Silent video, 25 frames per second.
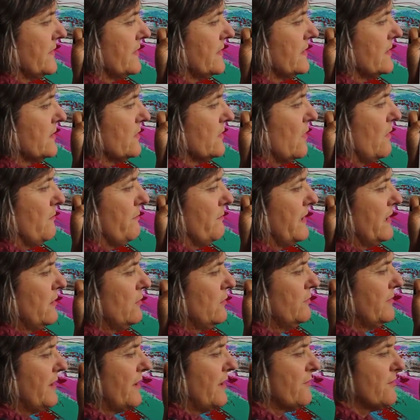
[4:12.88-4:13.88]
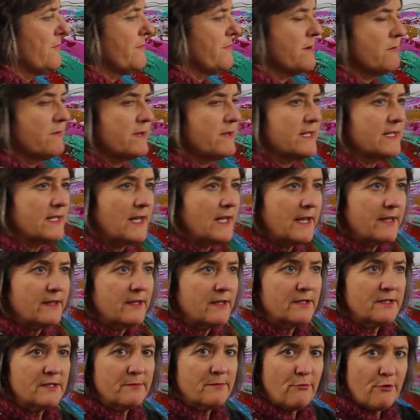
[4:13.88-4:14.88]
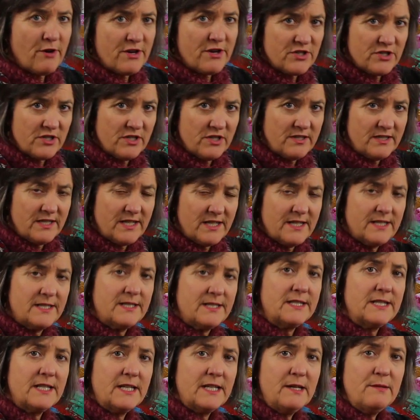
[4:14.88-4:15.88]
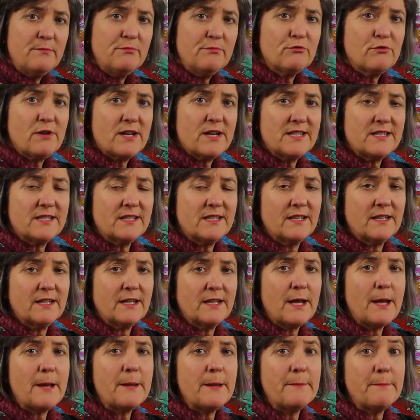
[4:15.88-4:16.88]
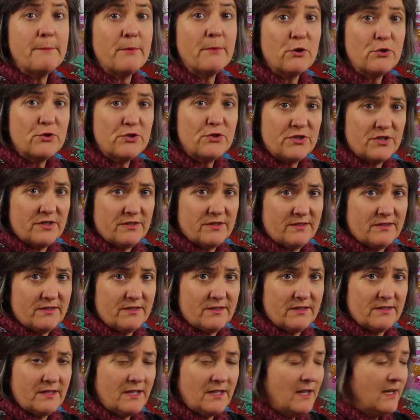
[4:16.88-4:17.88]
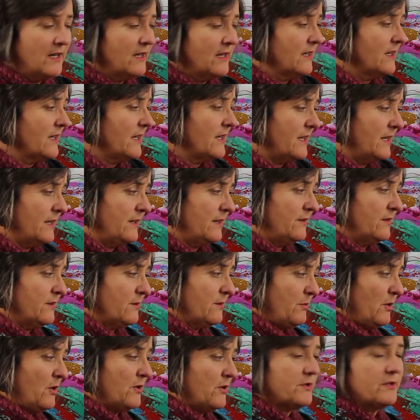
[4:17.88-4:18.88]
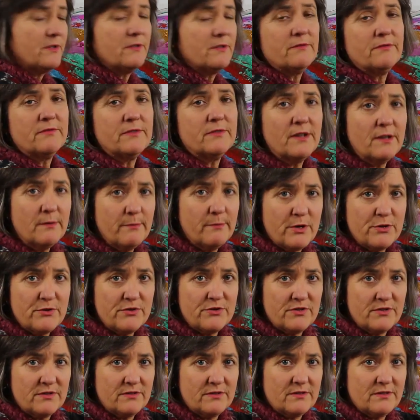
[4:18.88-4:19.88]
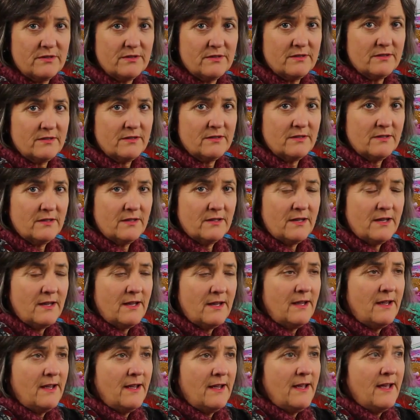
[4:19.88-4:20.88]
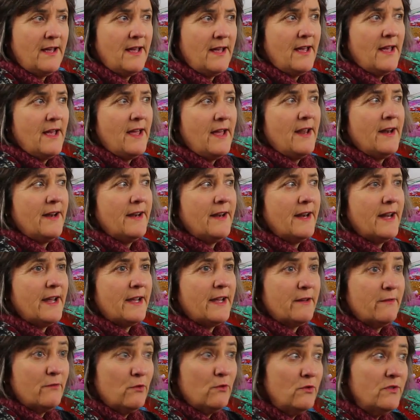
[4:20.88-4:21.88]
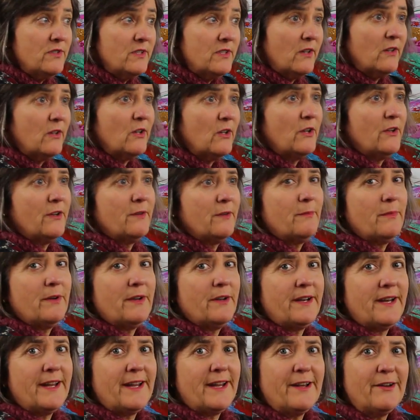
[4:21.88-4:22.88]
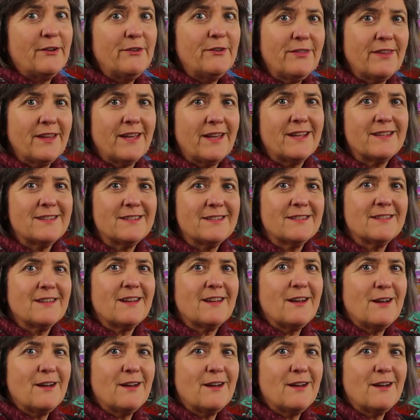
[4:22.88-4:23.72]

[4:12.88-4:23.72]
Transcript: So in Mikkel therapy we say that depression is depressing emotions in the pot of emotions. Now you've also learnt by now that